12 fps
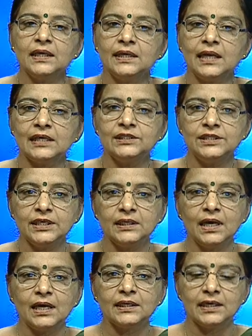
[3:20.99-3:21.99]
in
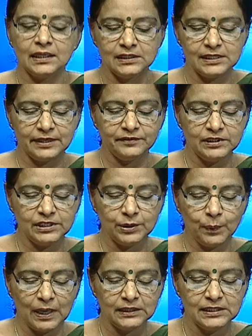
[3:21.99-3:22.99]

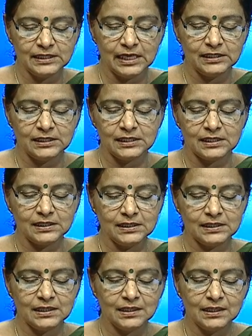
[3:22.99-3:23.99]
1971
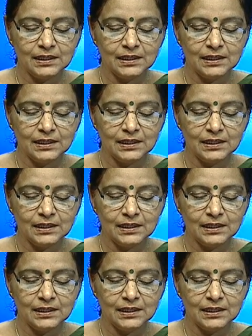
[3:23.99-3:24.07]
census,